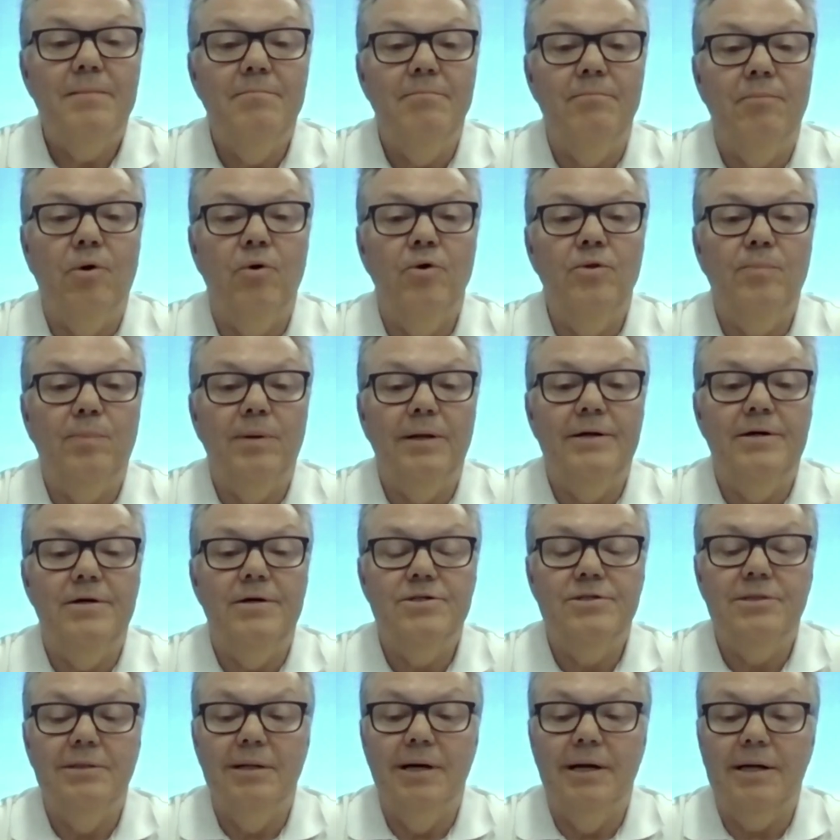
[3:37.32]
both
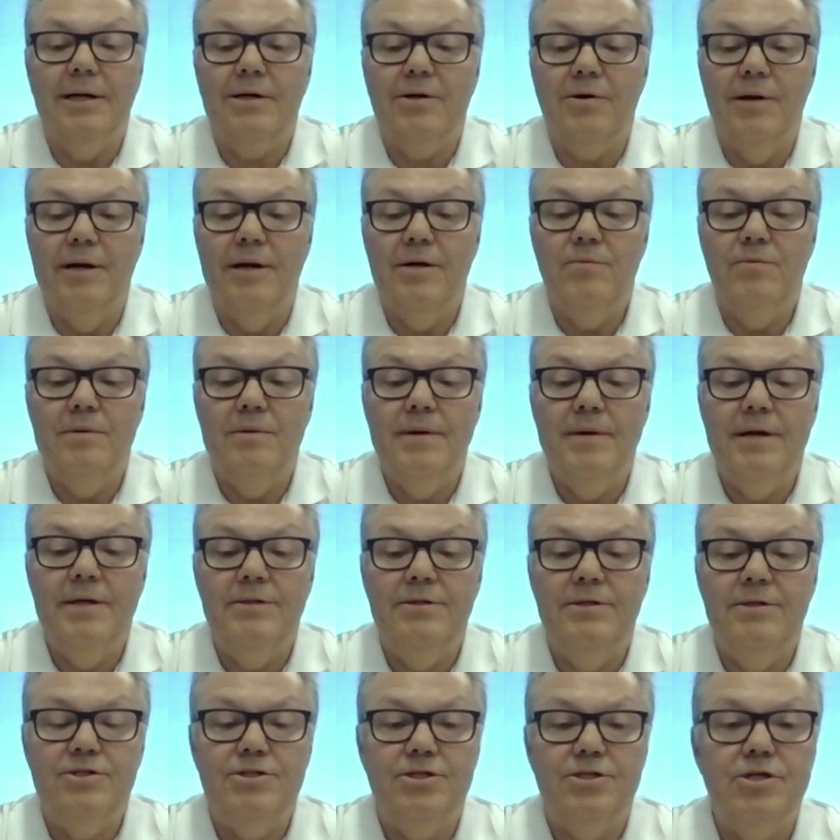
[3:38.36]
players a lot of credit. We made
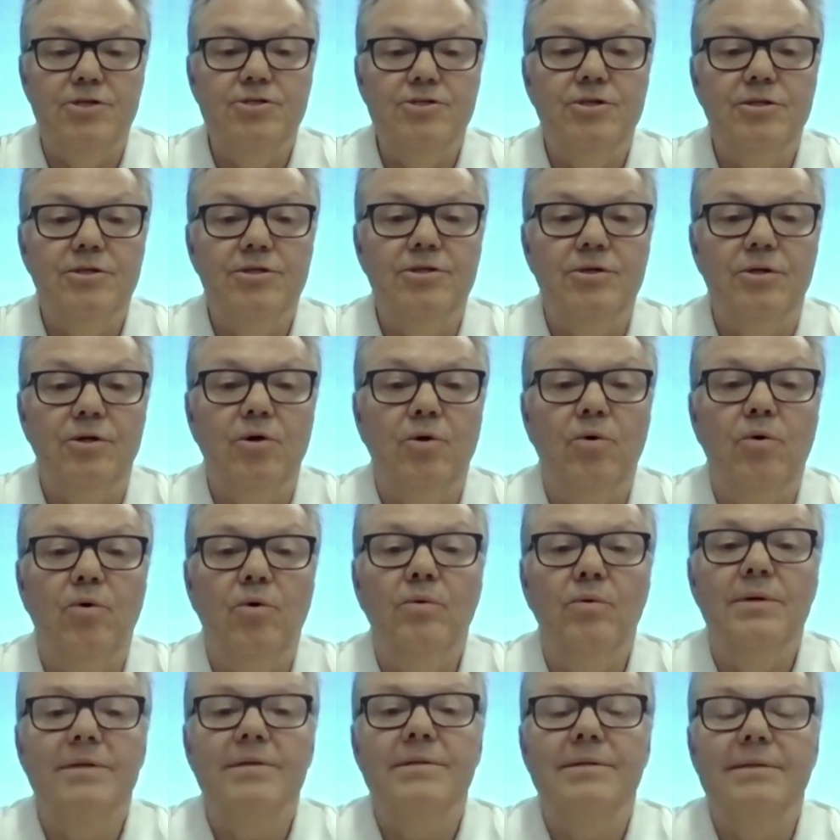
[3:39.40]
the decision to go
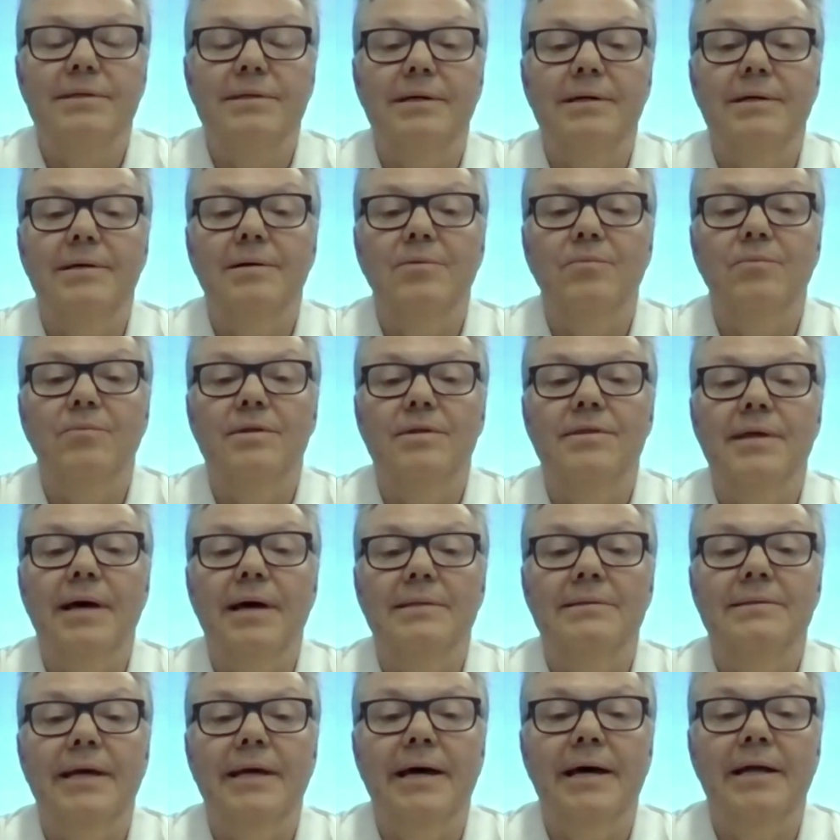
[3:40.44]
with uh, with
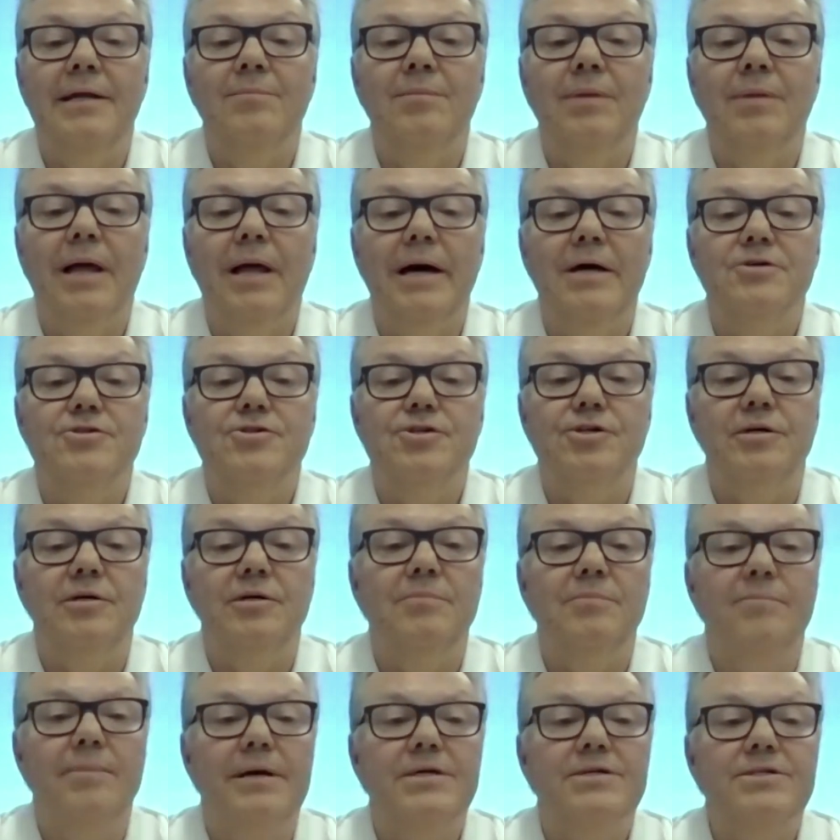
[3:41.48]
that tandem last
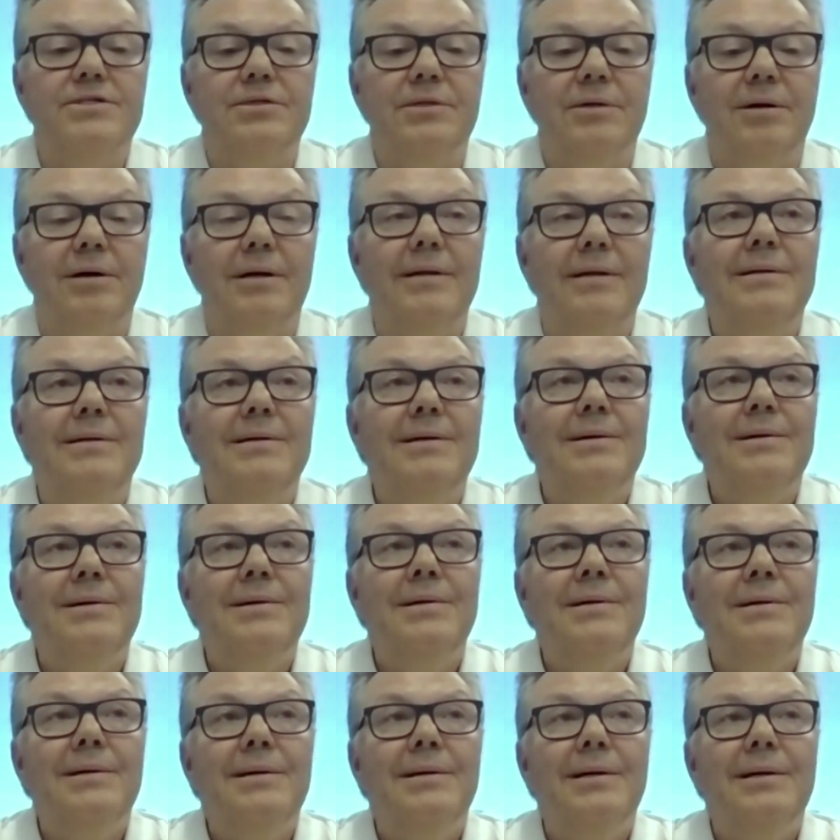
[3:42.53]
year based on
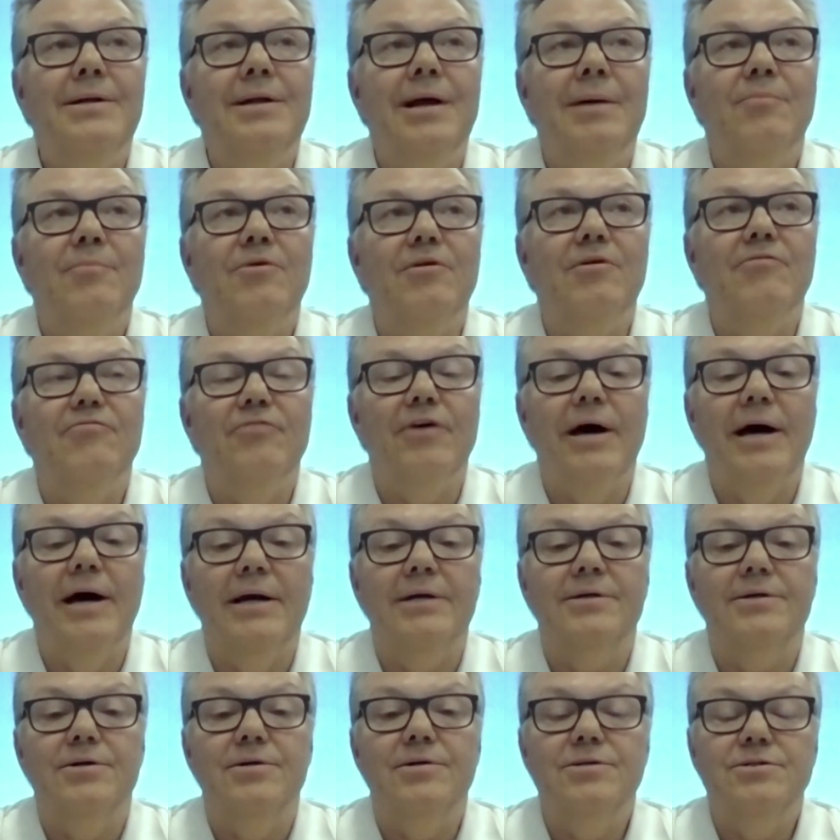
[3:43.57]
a number of
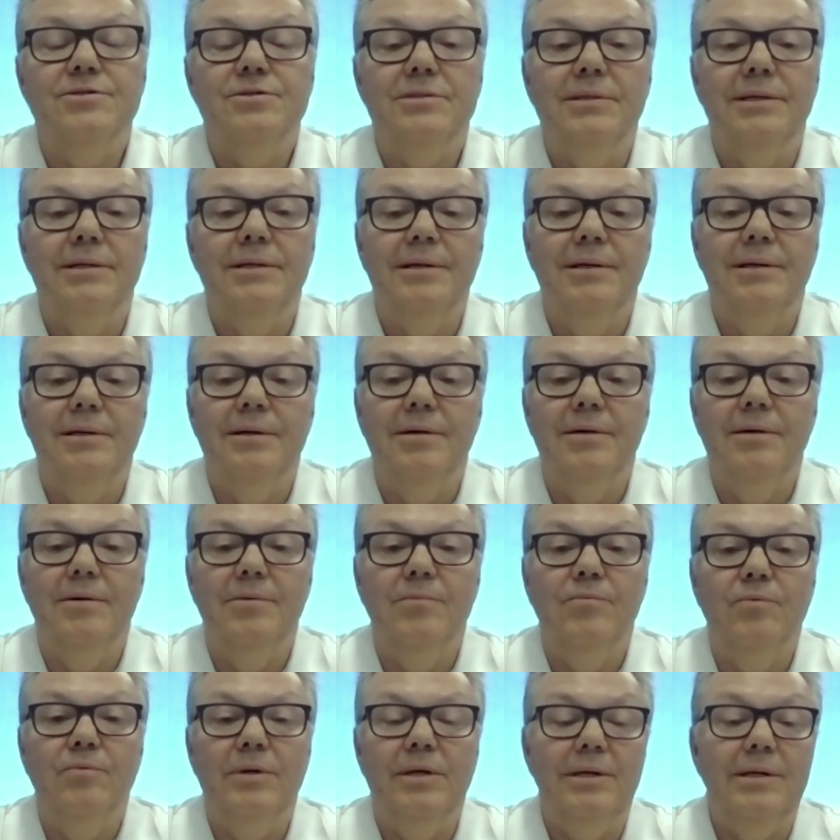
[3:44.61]
factors. Uh,
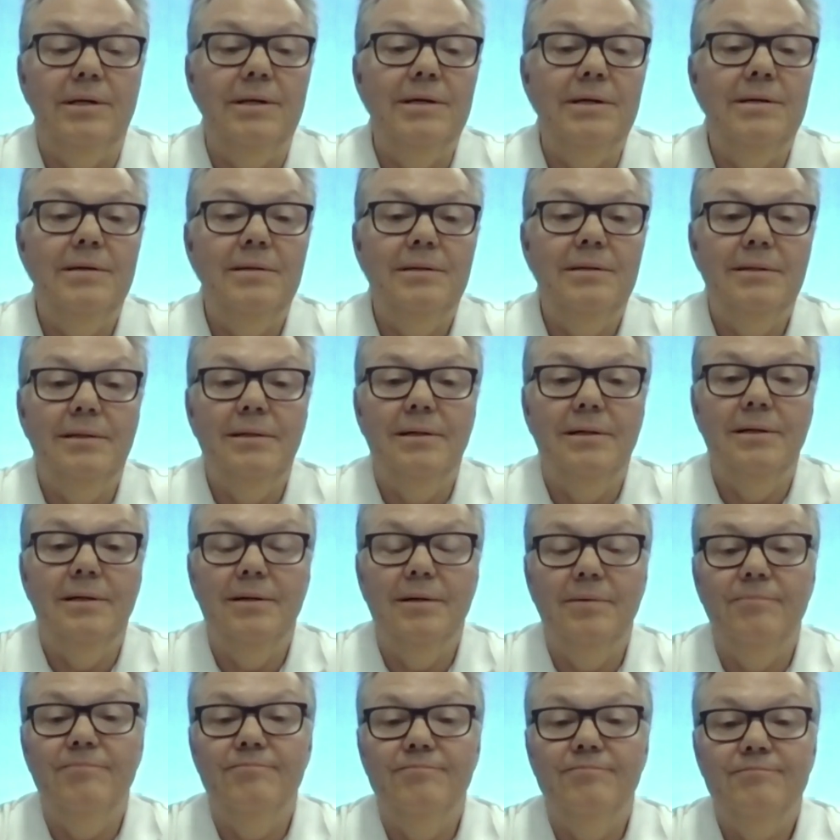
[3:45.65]
we
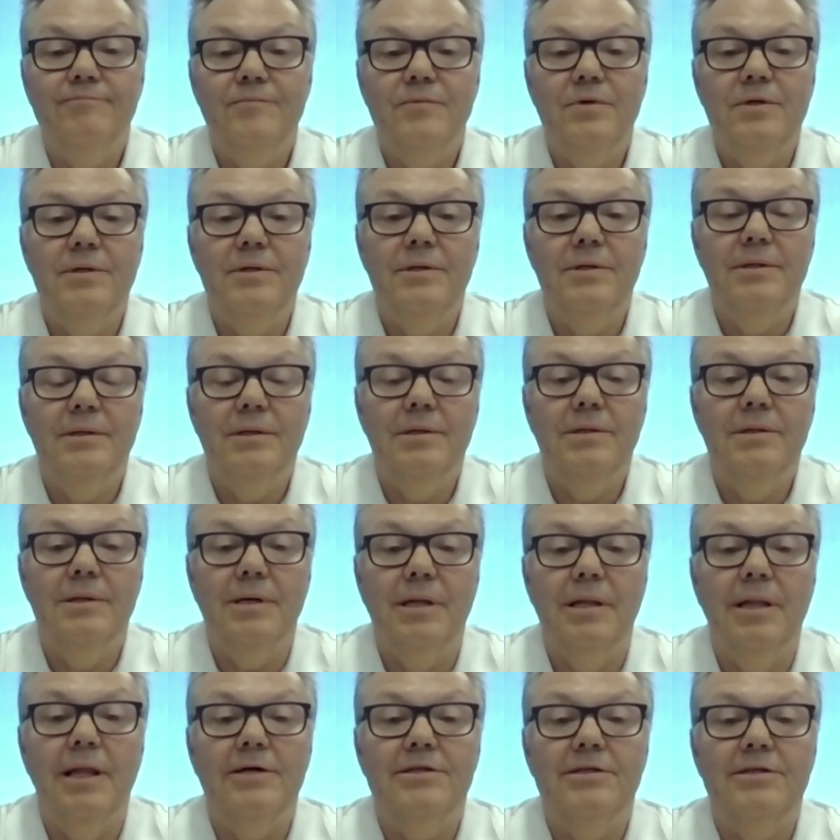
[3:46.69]
um, uh,
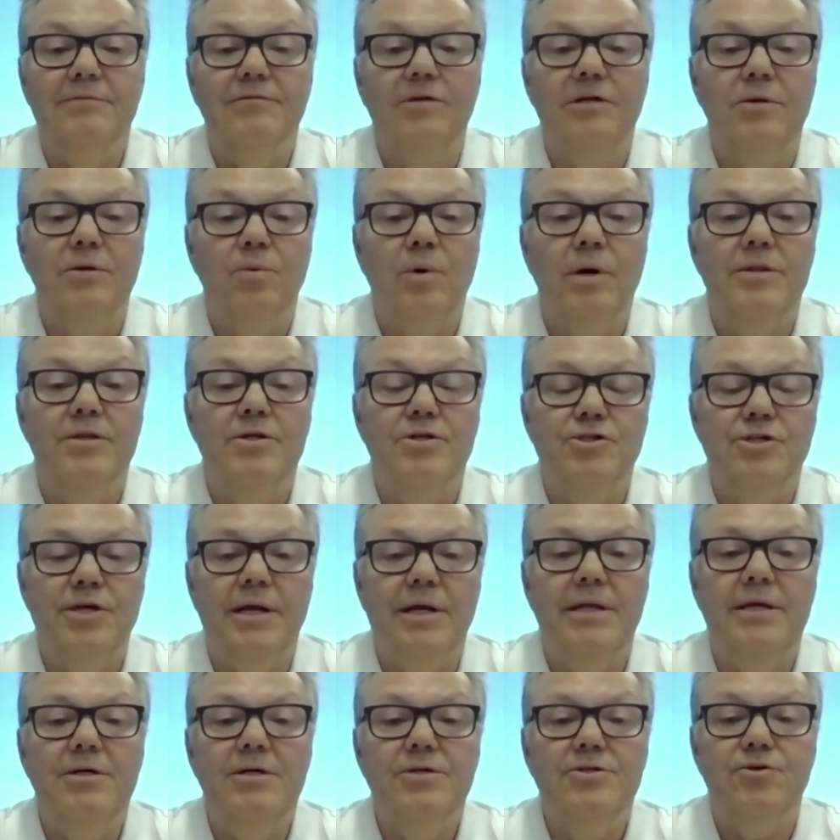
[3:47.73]
collectively won the
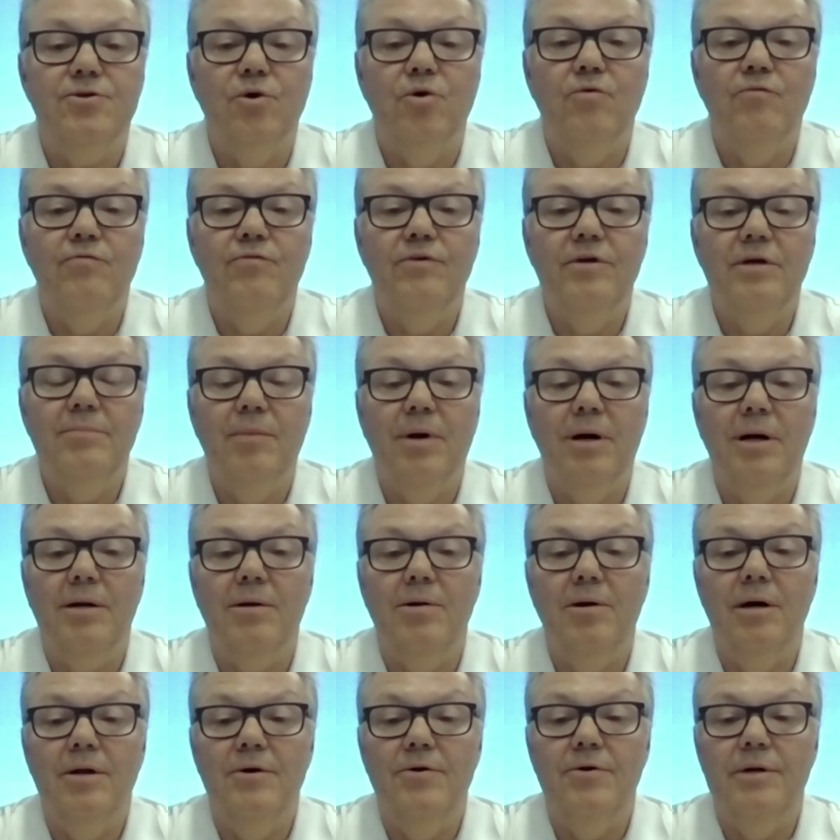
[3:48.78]
Jennings Trophy. Mark
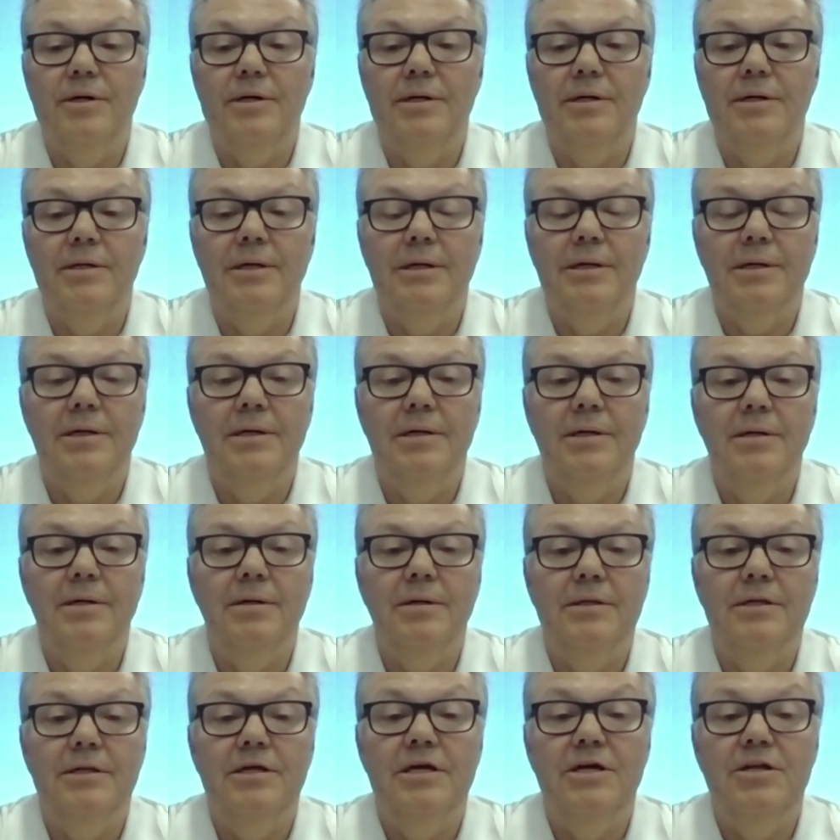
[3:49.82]
Andre uh,
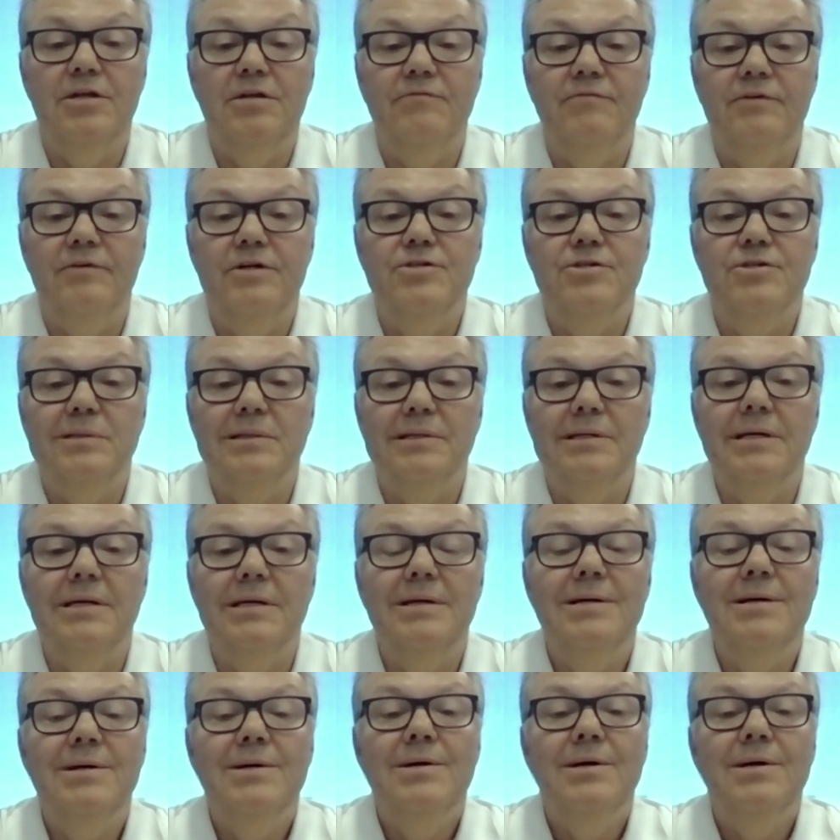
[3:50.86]
individually